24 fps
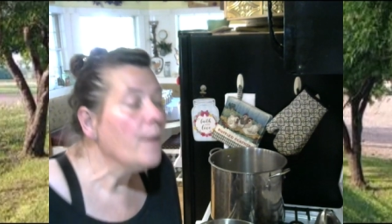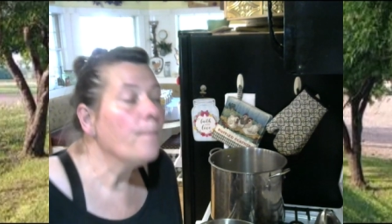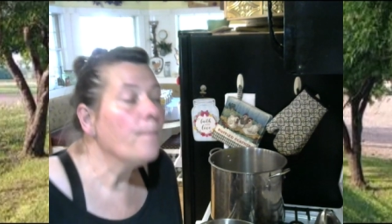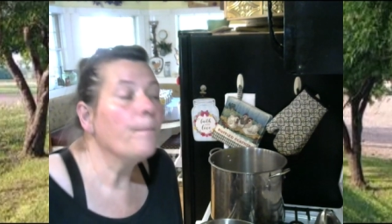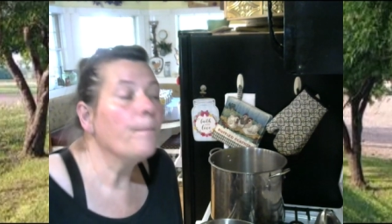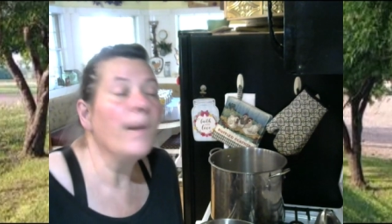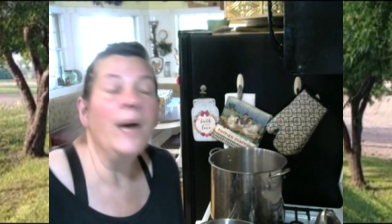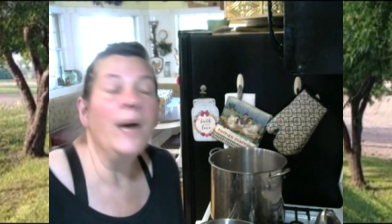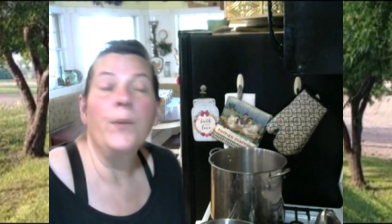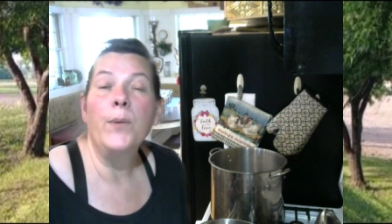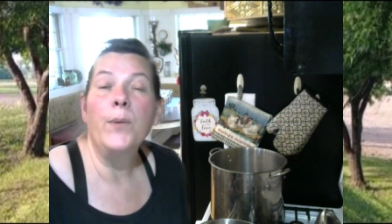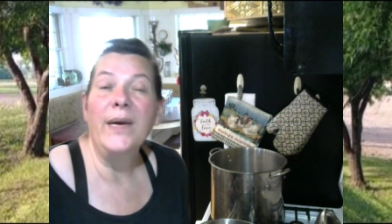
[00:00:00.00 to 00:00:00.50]

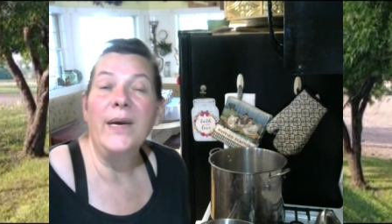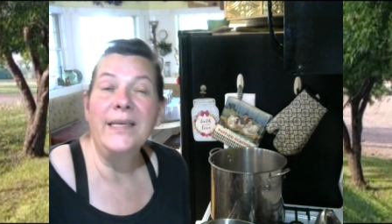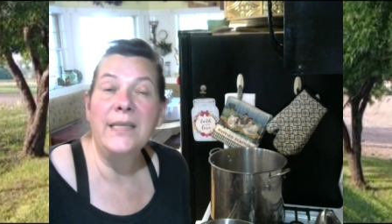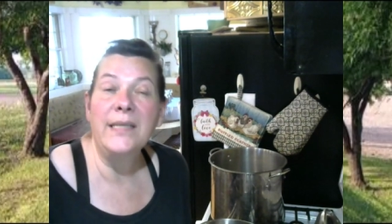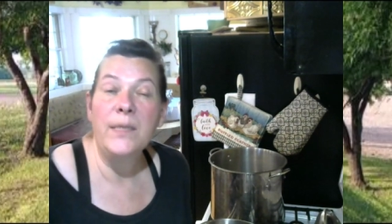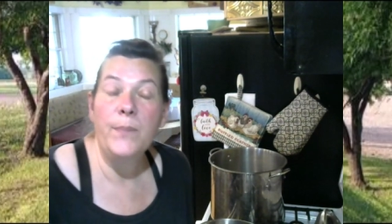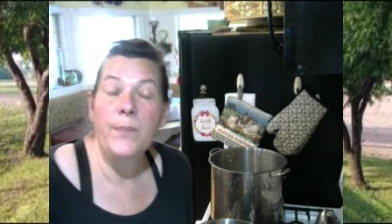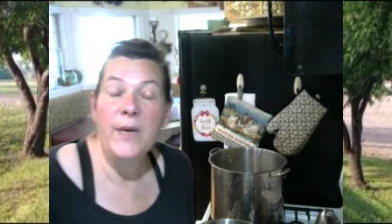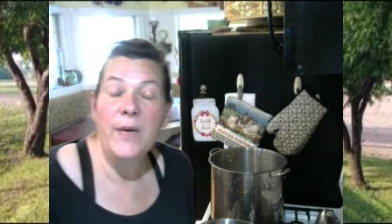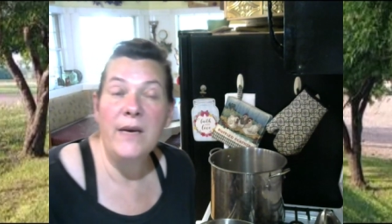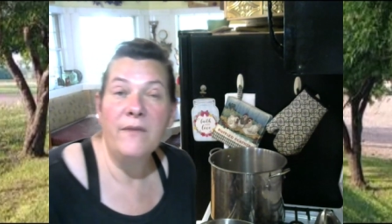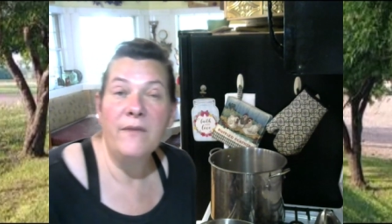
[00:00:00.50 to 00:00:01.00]
My
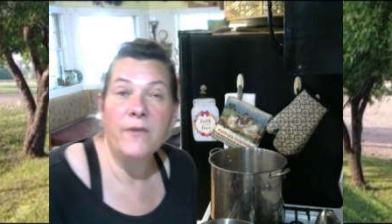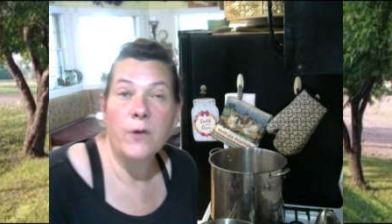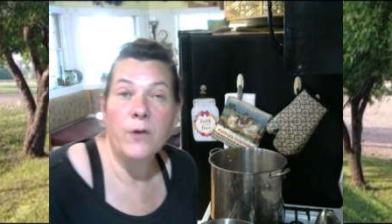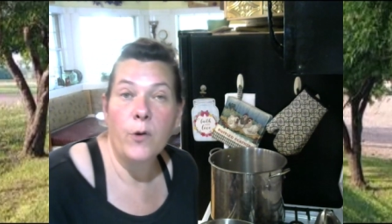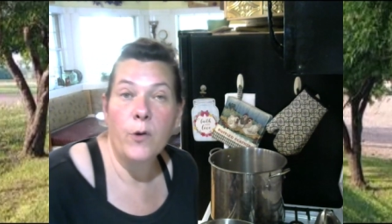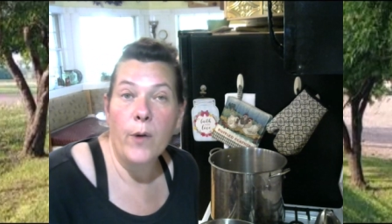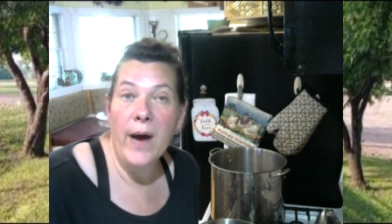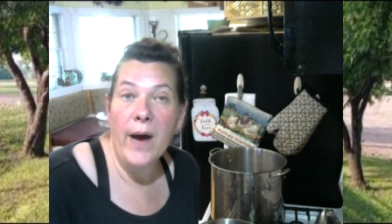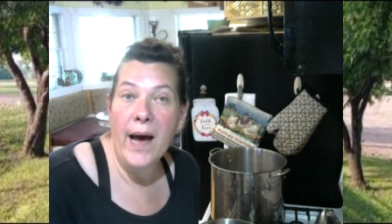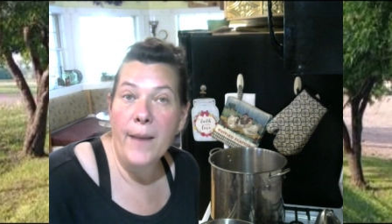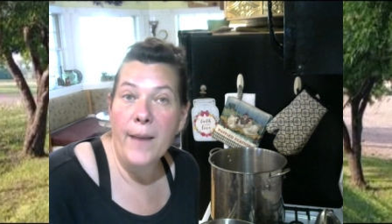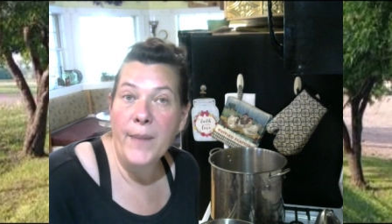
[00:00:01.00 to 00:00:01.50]
recipe for
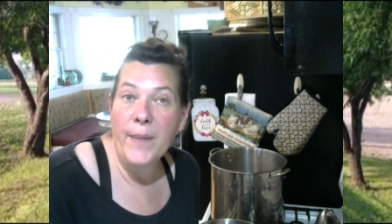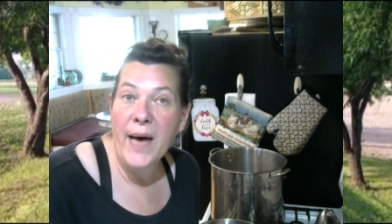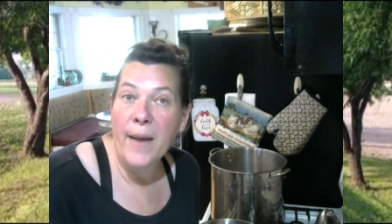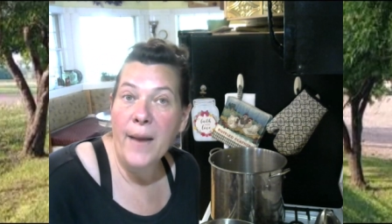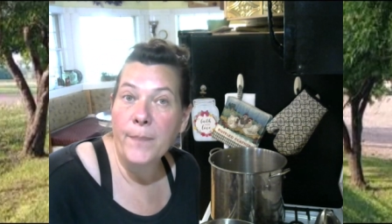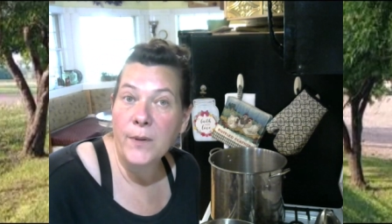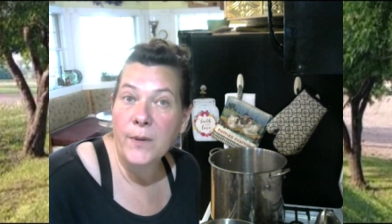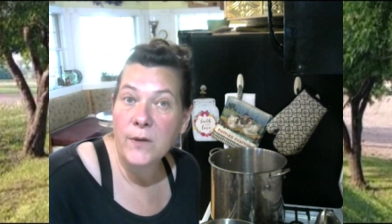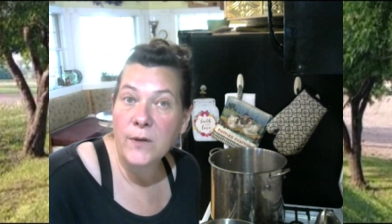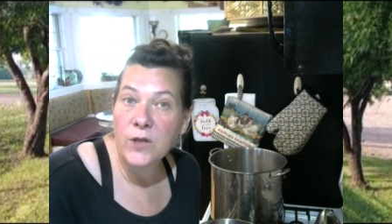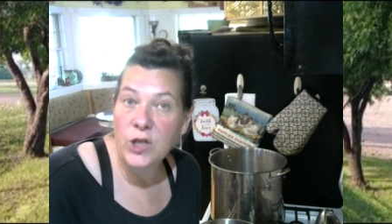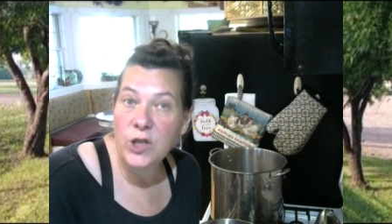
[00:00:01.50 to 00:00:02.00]
crab
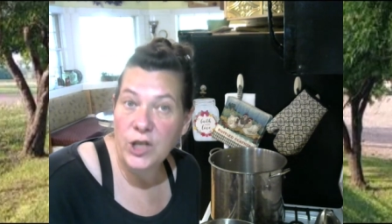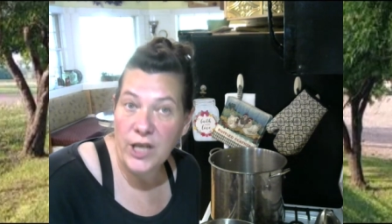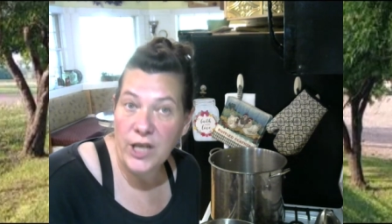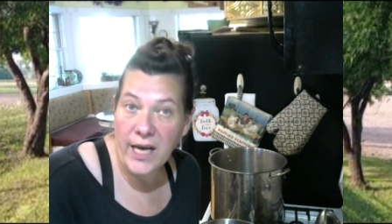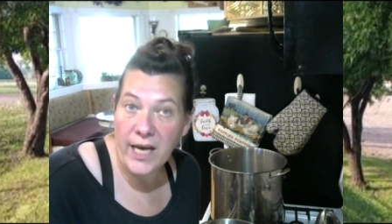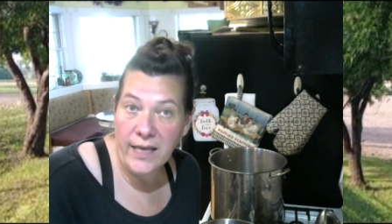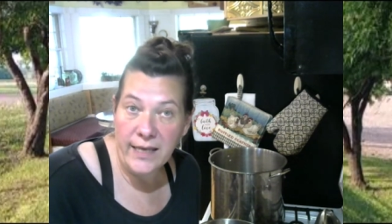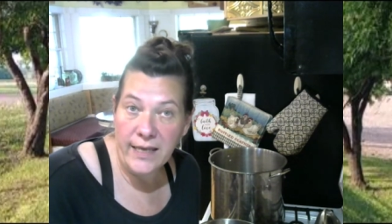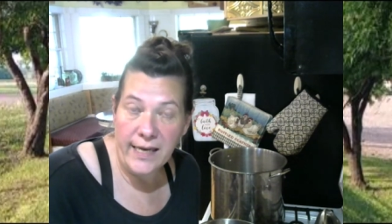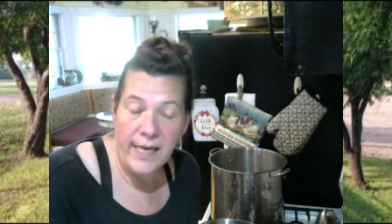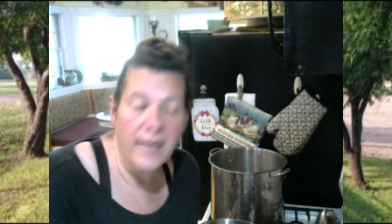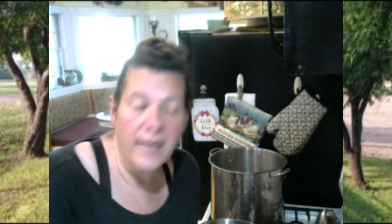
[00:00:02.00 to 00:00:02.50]
apple
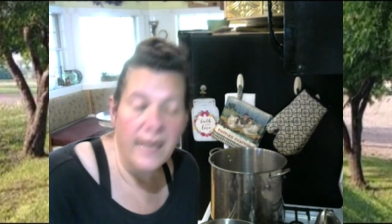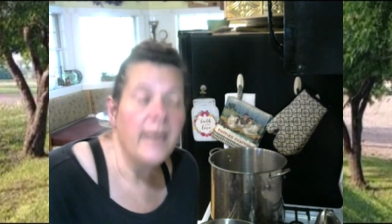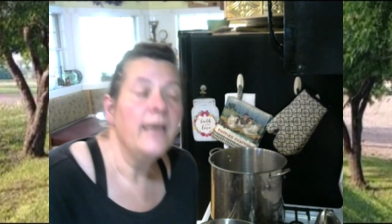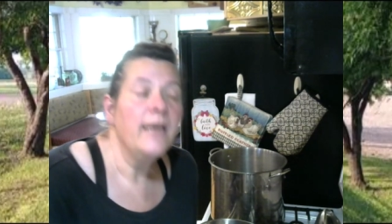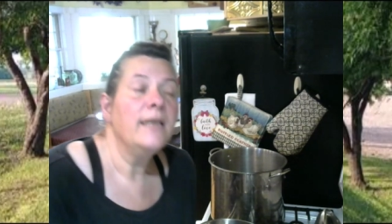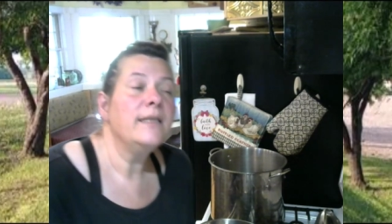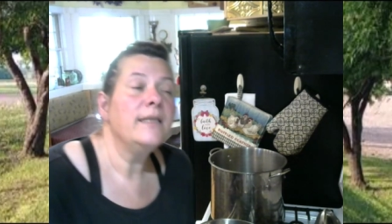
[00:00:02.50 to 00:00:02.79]
jelly